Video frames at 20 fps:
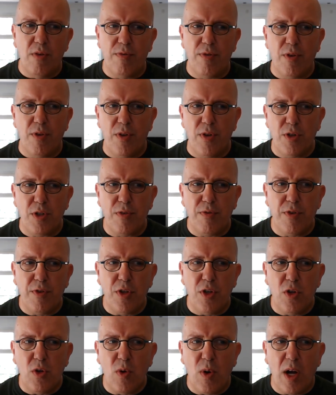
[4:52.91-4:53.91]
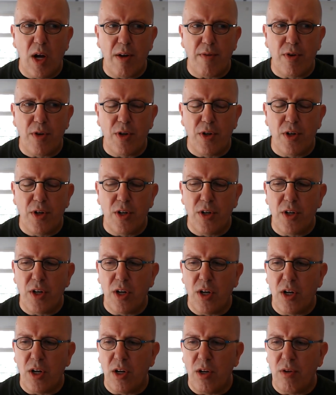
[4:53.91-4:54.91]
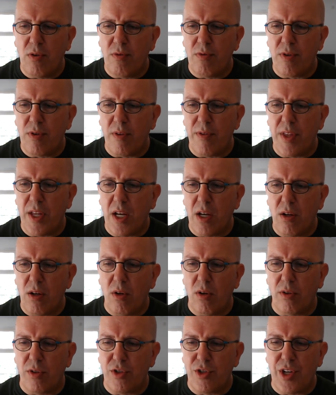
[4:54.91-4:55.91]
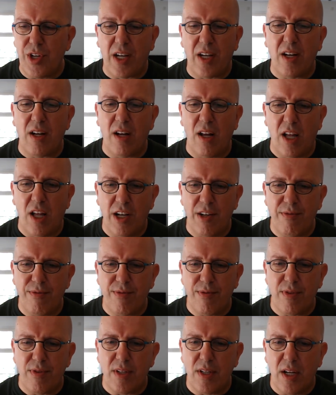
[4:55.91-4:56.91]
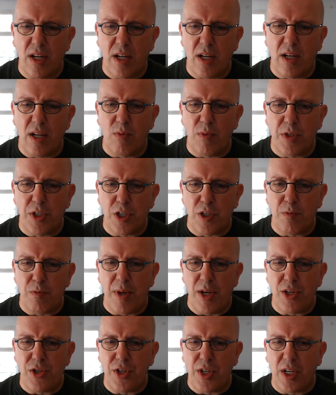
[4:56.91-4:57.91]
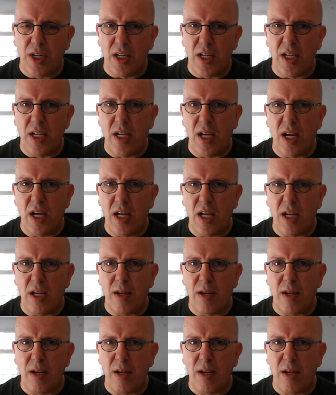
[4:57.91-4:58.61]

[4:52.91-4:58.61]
for those of you who have heard of a thing called Second Life, which is basically